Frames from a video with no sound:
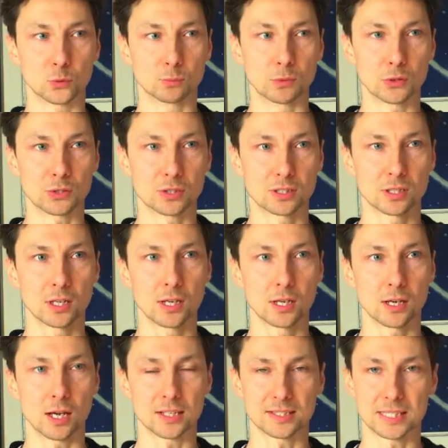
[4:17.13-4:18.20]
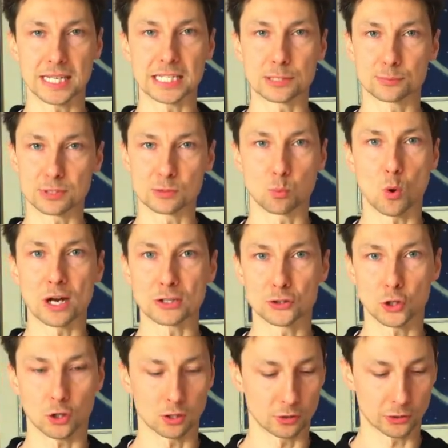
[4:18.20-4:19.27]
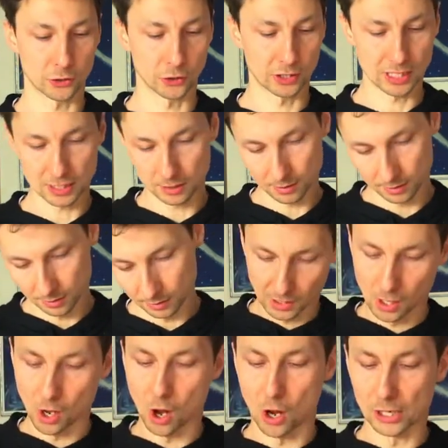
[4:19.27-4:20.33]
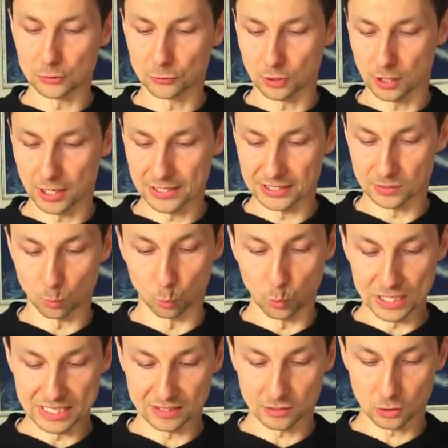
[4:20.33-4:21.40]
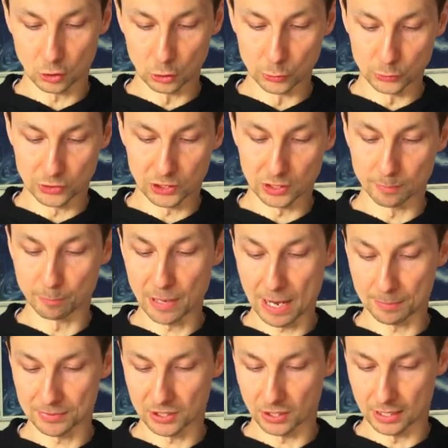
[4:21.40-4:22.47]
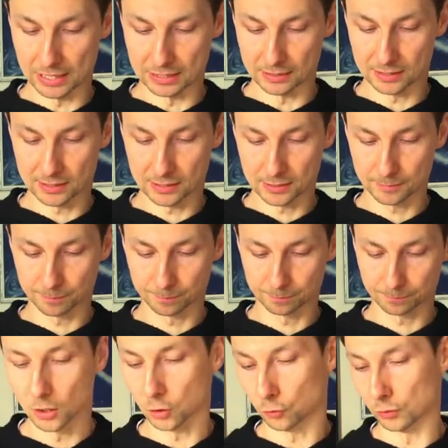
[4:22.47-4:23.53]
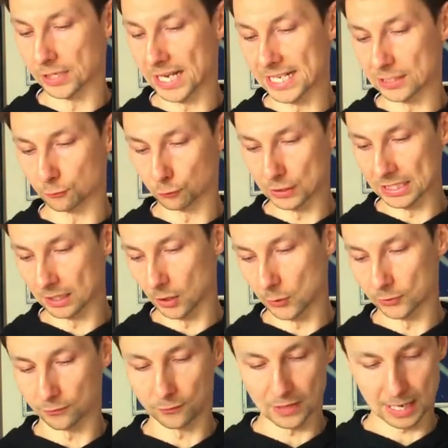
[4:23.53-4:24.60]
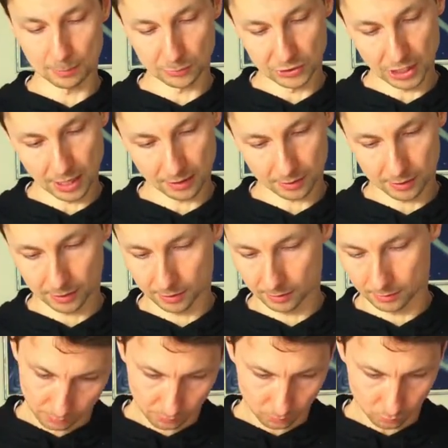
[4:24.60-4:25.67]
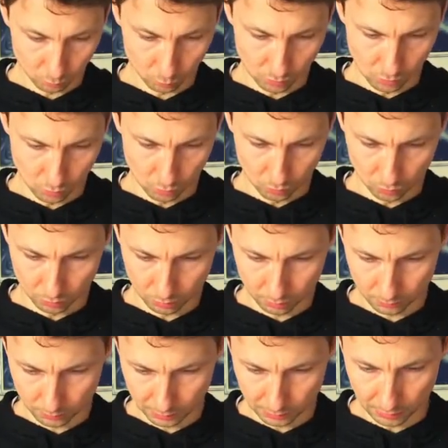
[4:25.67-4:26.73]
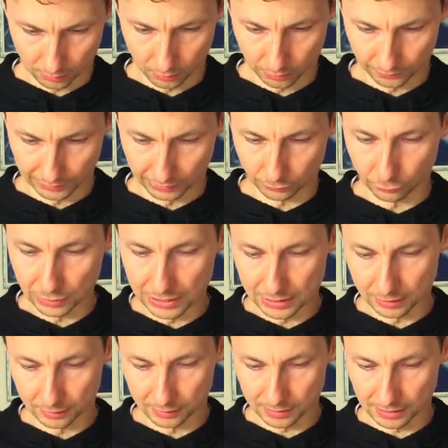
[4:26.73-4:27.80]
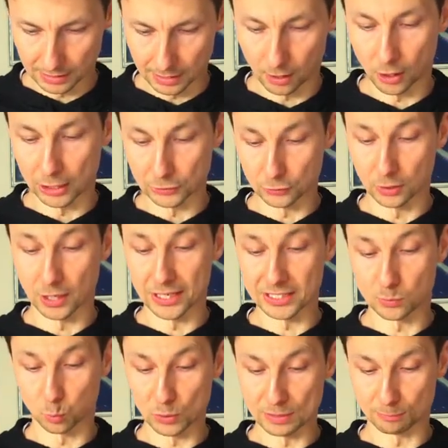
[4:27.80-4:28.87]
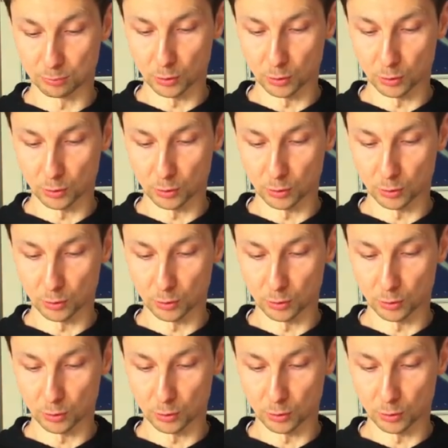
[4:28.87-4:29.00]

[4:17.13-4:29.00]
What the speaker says: almost a Sainsbury's white chocolate cookie. Hydrolyzed wheat gluten peptides, grenade reload flapjack, whoa, that's a lot of ingredients there. Hydrolyzed wheat